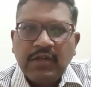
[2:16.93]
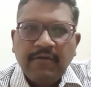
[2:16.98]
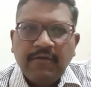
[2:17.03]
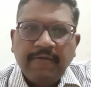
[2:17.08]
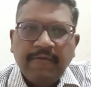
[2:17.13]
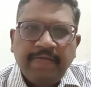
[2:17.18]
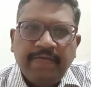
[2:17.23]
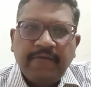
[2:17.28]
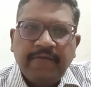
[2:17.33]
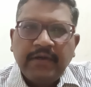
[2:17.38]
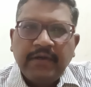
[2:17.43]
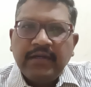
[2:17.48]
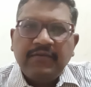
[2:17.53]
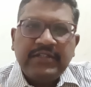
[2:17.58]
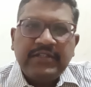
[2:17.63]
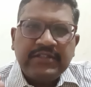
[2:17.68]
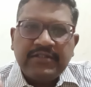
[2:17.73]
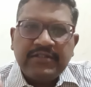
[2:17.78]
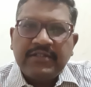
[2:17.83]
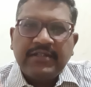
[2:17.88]

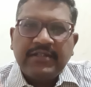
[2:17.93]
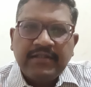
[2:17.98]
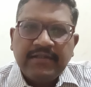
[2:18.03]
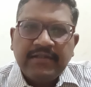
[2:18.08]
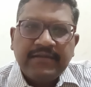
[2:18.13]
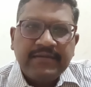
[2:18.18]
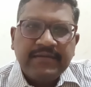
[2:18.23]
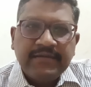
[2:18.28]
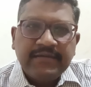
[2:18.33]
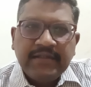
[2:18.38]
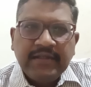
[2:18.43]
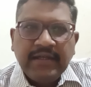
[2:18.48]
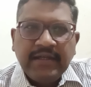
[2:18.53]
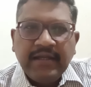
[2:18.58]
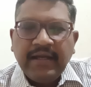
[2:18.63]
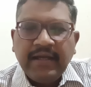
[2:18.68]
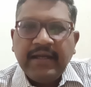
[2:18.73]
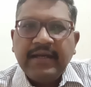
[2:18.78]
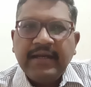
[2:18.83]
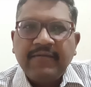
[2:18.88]
fervent
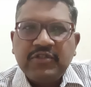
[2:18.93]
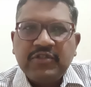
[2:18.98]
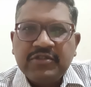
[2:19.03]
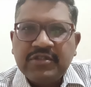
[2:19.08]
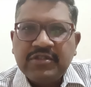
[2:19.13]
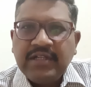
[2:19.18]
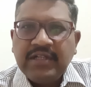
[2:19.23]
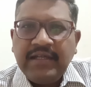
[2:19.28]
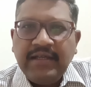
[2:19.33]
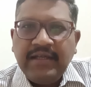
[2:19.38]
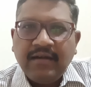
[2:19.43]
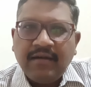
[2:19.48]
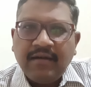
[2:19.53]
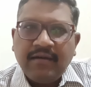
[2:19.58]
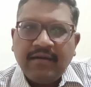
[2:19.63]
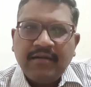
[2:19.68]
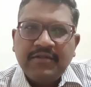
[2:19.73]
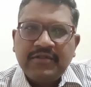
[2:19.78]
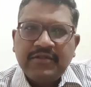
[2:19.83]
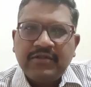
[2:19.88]
in our zeal
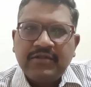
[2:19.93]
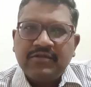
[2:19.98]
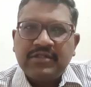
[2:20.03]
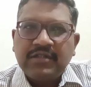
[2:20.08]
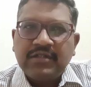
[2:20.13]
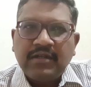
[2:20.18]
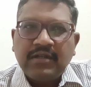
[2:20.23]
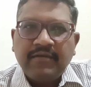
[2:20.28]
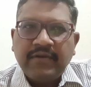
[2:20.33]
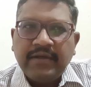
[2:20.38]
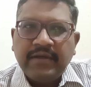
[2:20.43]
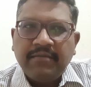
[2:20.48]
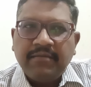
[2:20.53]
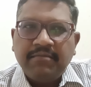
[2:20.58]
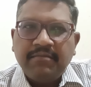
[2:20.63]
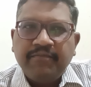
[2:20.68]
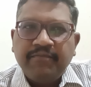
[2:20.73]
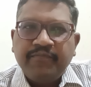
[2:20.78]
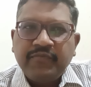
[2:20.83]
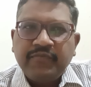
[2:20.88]
to serve Him
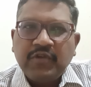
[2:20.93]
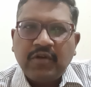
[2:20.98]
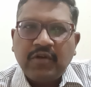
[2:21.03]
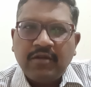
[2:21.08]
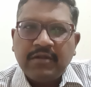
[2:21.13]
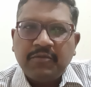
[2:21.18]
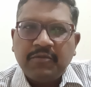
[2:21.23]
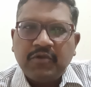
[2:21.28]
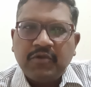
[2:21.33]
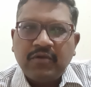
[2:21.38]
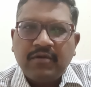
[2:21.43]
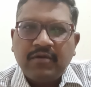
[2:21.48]
all the more.